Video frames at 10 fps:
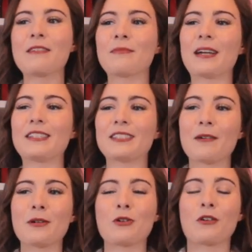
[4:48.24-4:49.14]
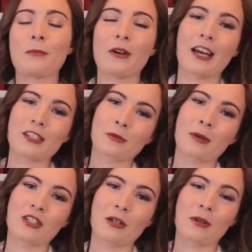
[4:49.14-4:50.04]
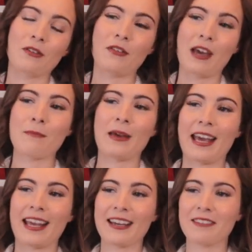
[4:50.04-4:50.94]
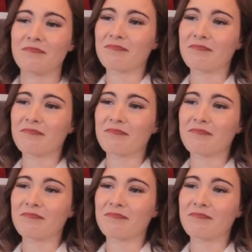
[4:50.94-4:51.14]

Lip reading: But it's so adorable, I just wish it would fit me.